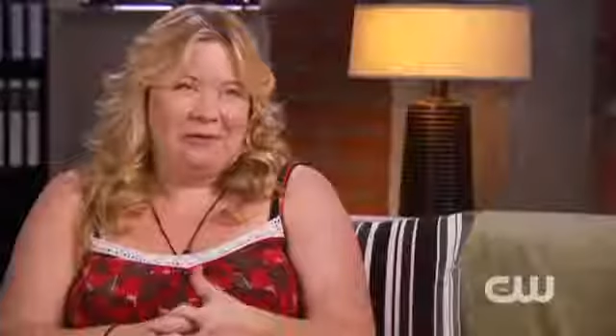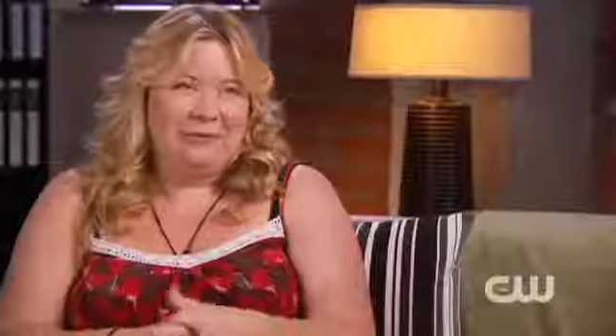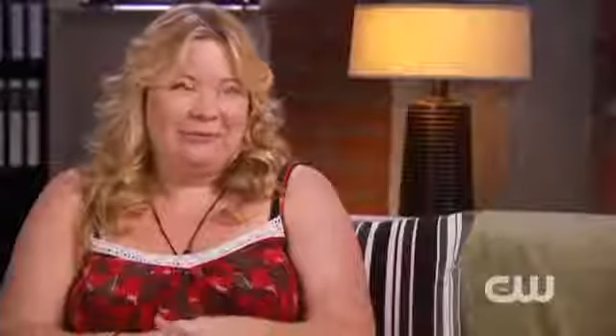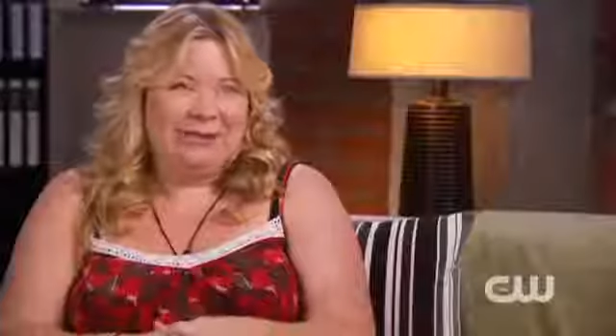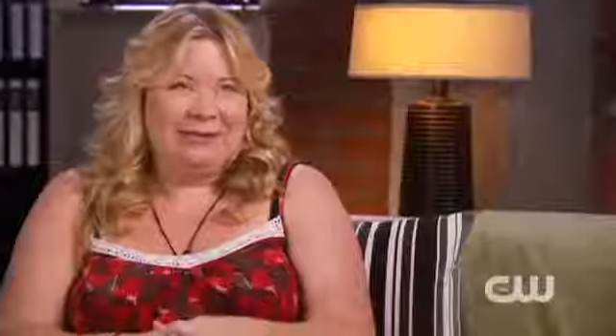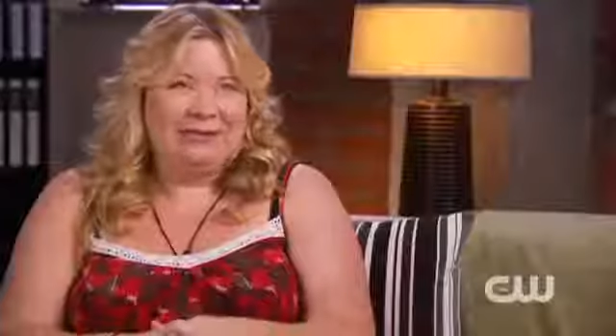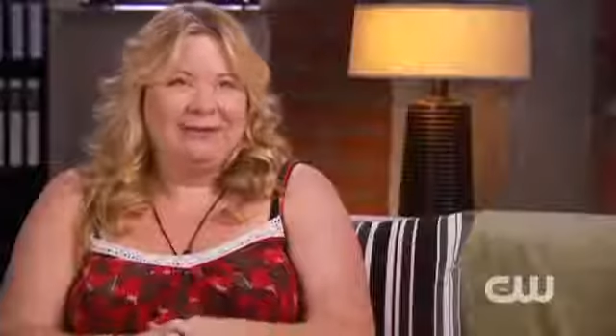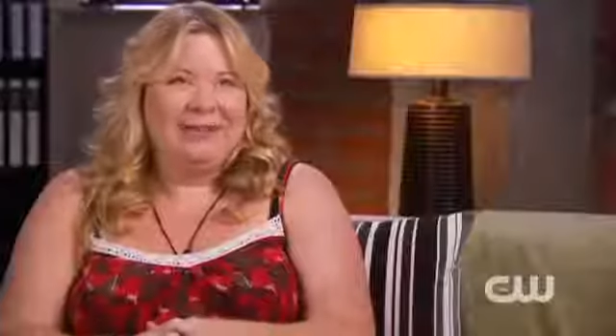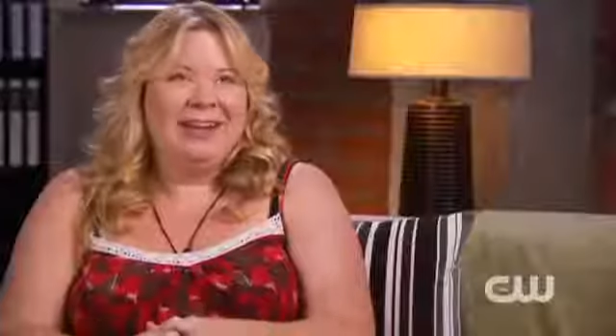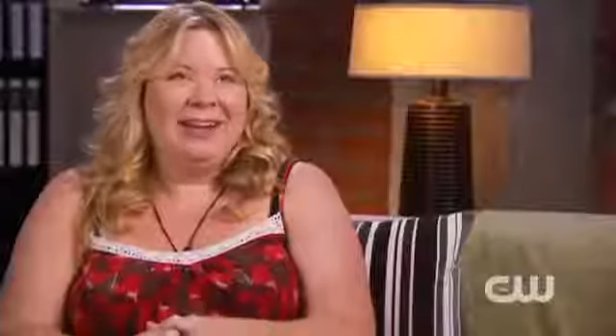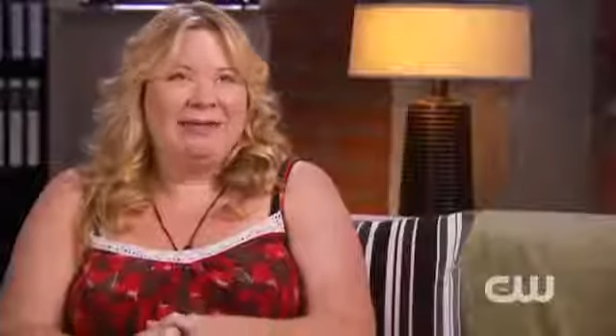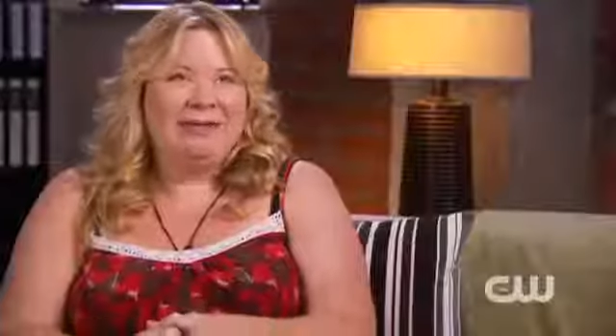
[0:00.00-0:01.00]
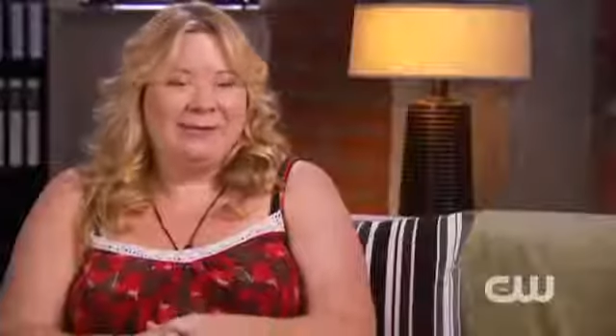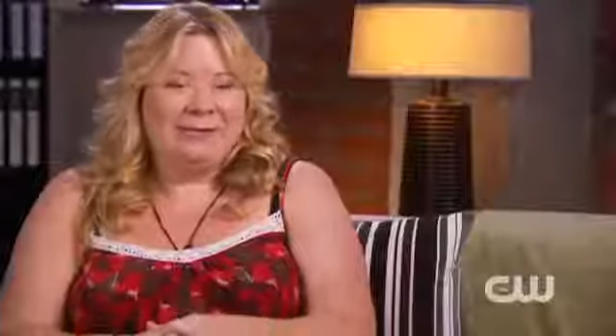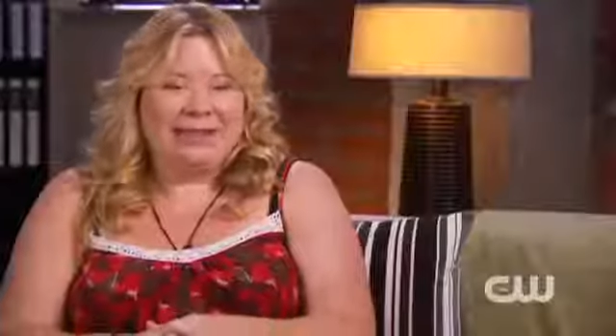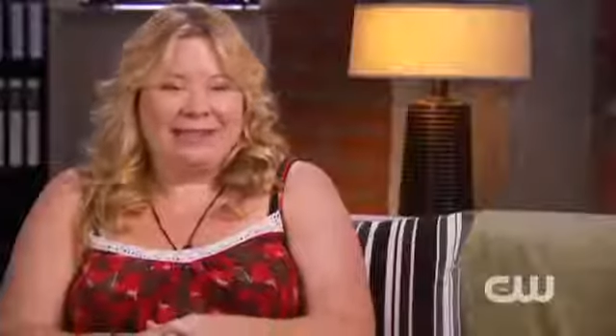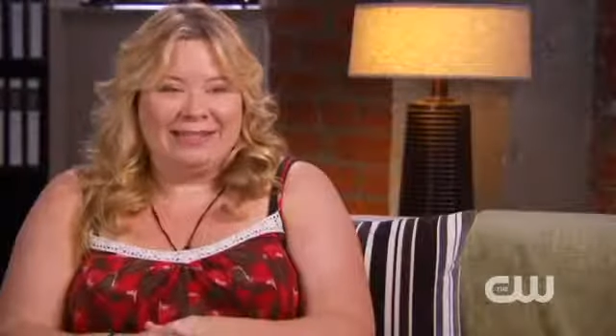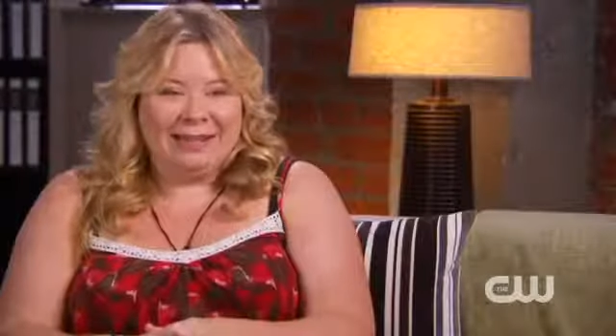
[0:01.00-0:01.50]
would be
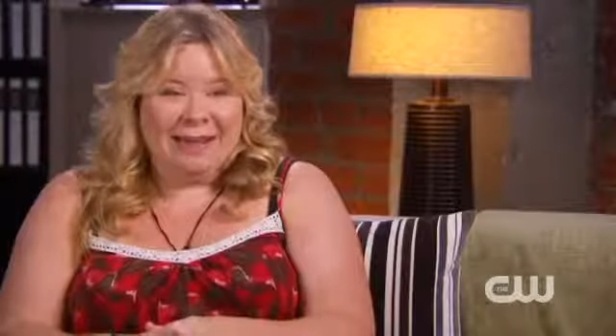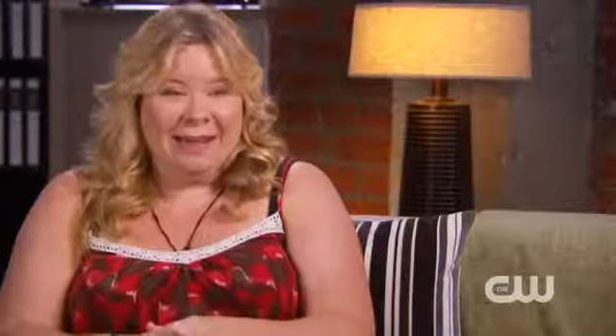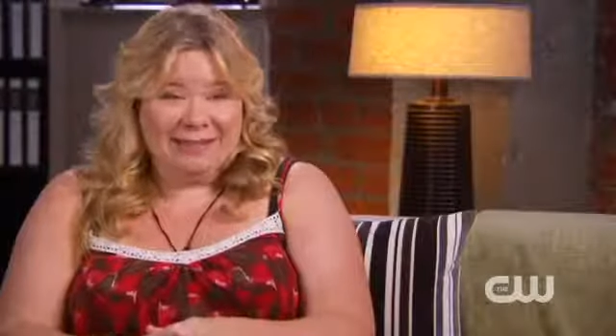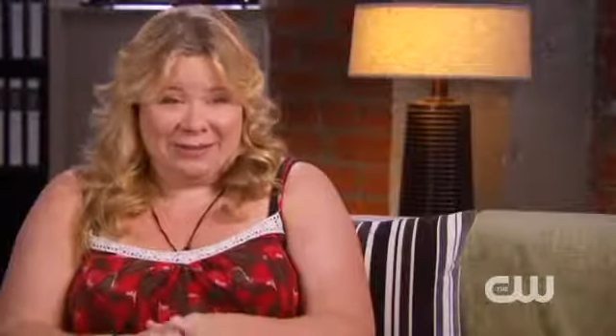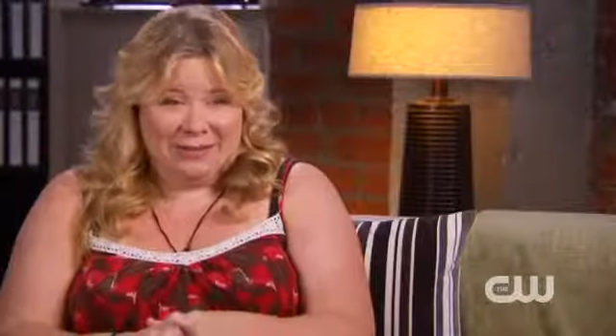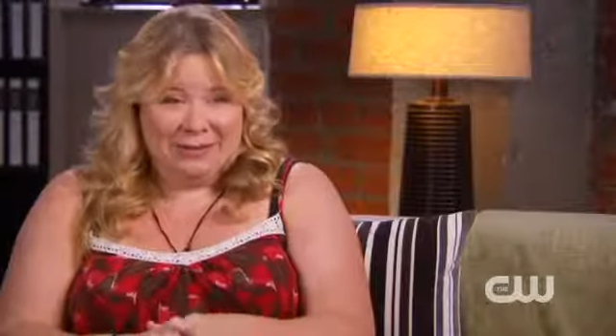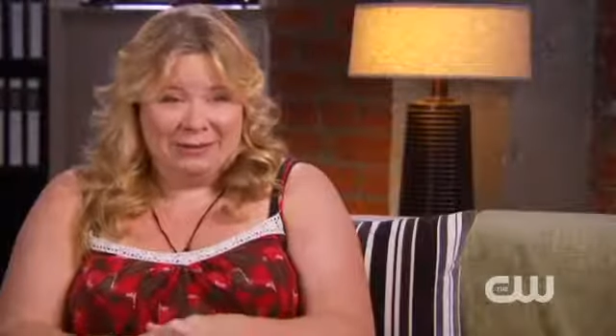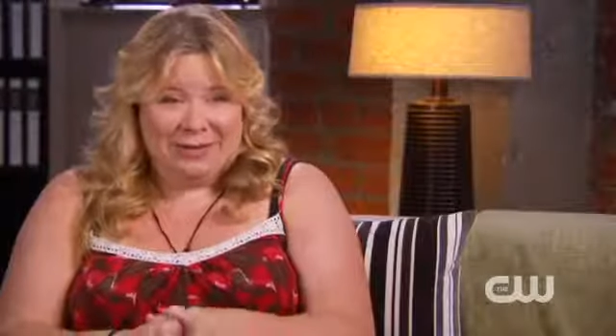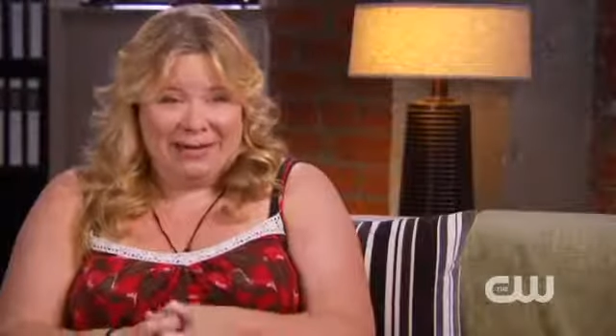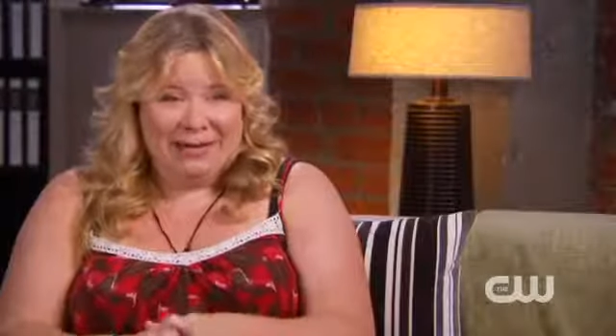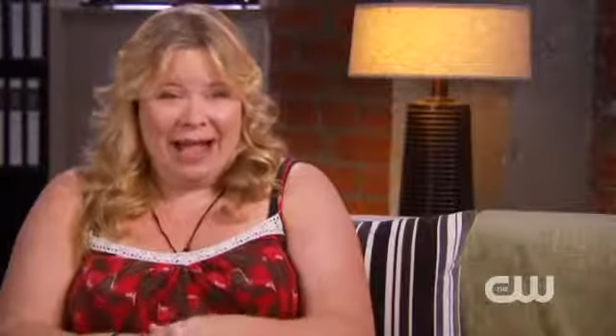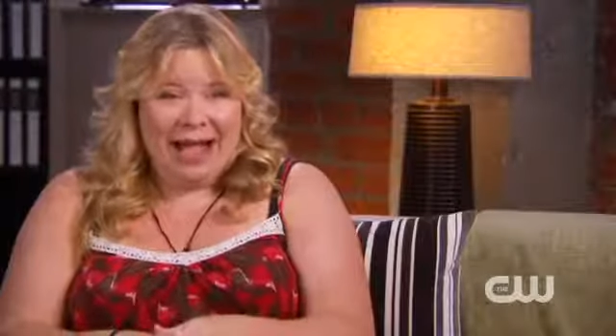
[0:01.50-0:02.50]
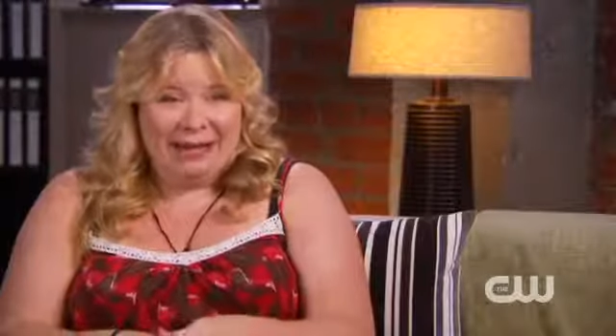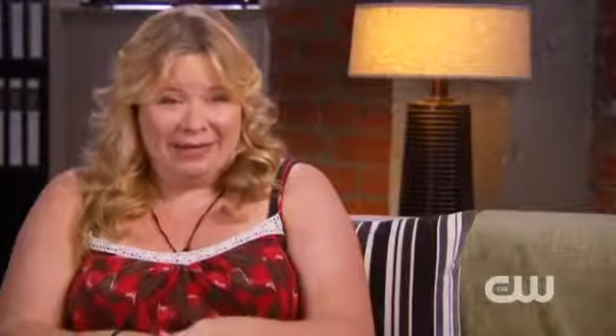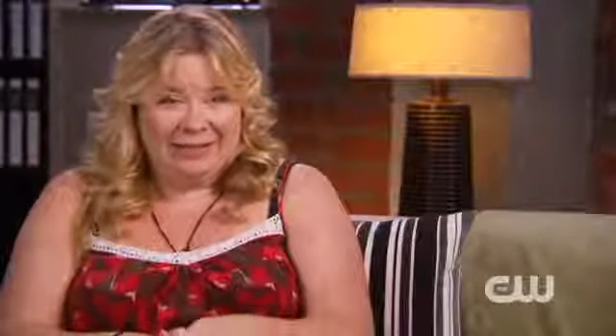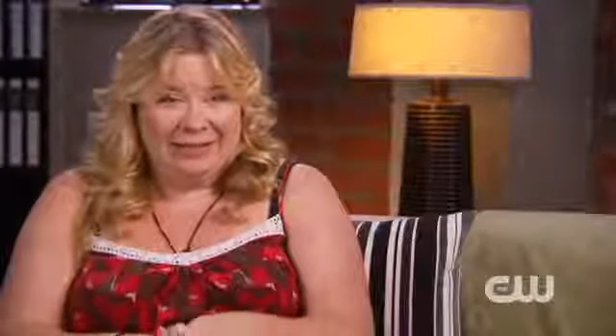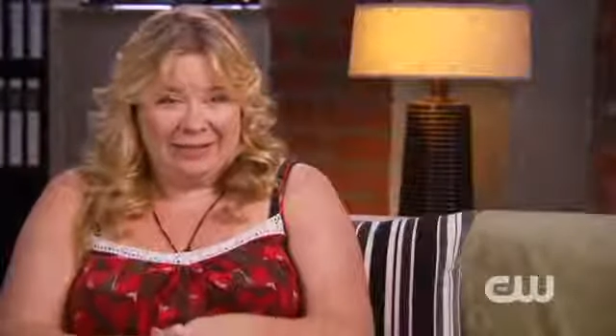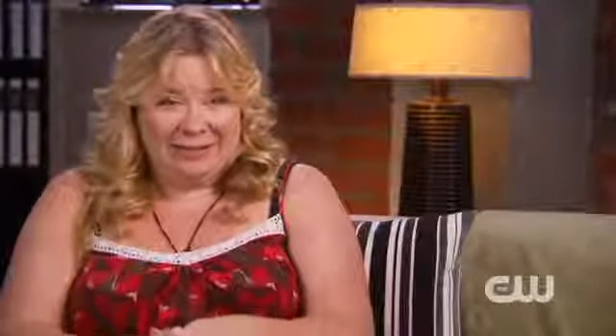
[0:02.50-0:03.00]
remiss not to
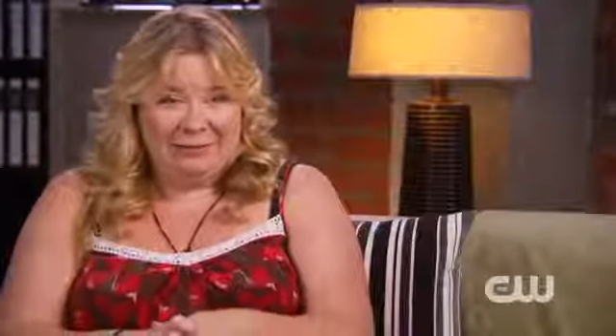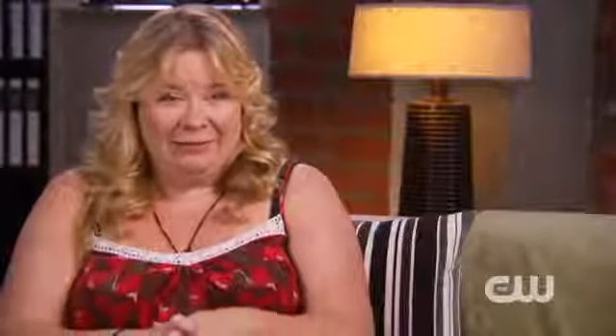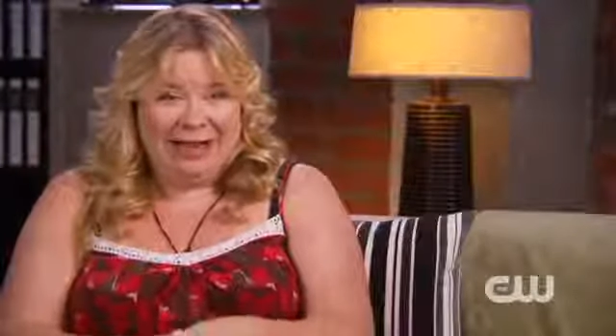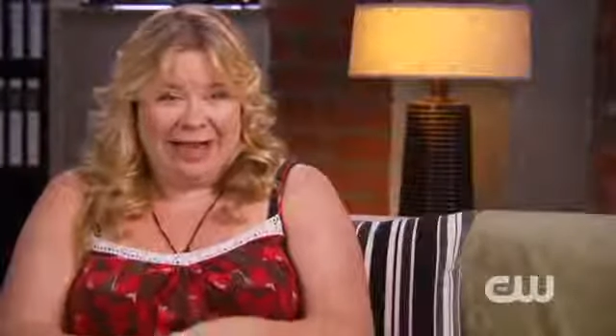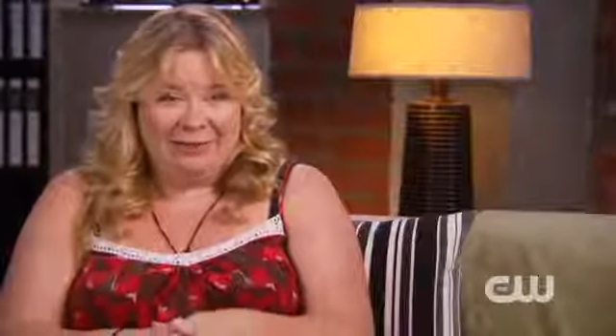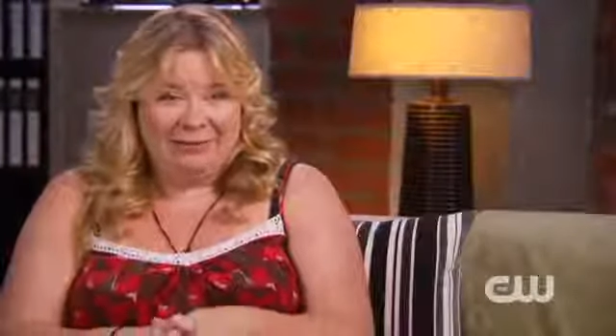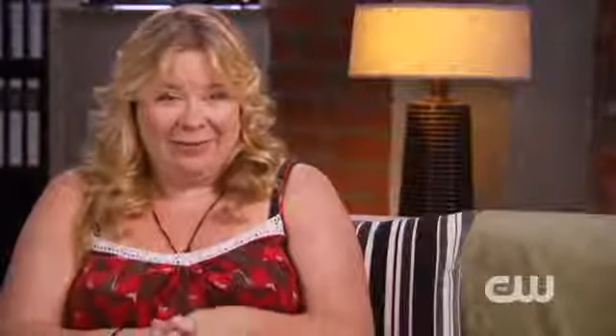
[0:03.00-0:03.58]
reenact the fan